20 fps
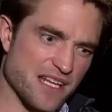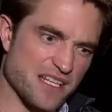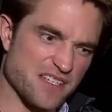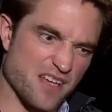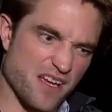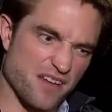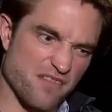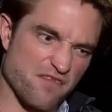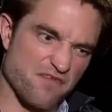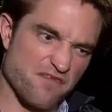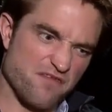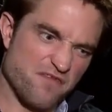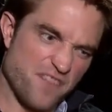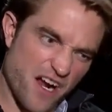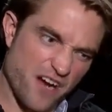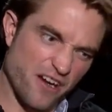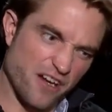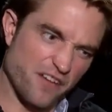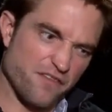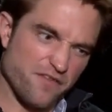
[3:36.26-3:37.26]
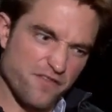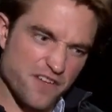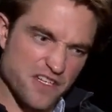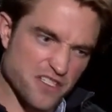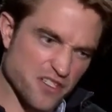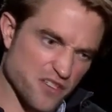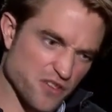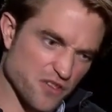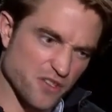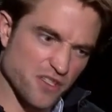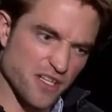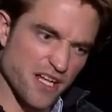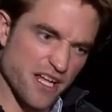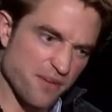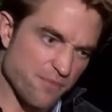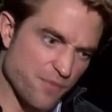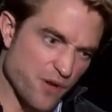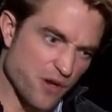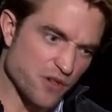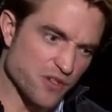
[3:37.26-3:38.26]
it's like very physical
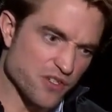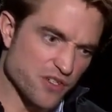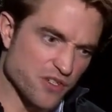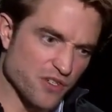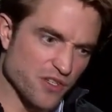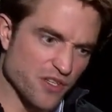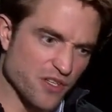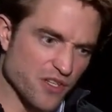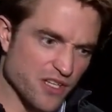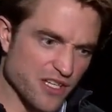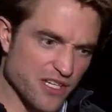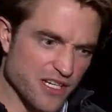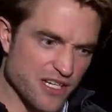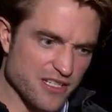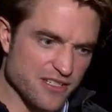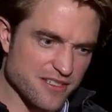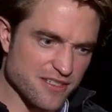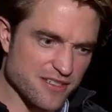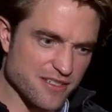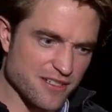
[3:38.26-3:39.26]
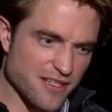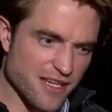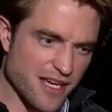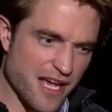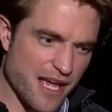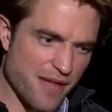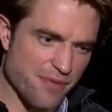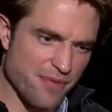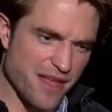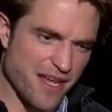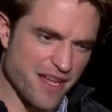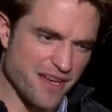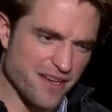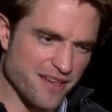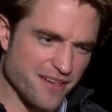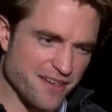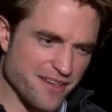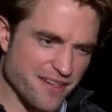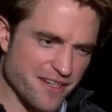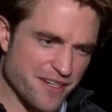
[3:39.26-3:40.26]
and emotional, and it's, and
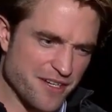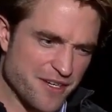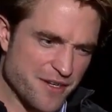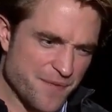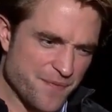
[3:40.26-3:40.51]
then